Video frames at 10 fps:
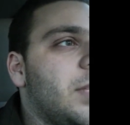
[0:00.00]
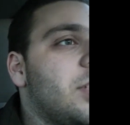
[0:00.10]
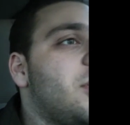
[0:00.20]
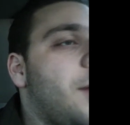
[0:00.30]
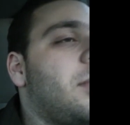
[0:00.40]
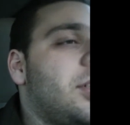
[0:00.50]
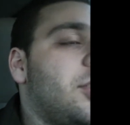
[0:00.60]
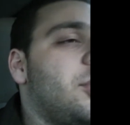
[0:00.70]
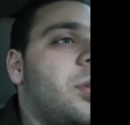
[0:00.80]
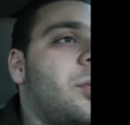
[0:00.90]
It stopped when I
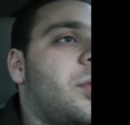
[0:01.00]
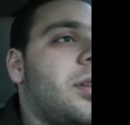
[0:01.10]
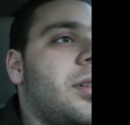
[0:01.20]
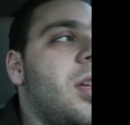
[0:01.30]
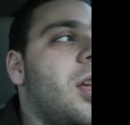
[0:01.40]
turned 21.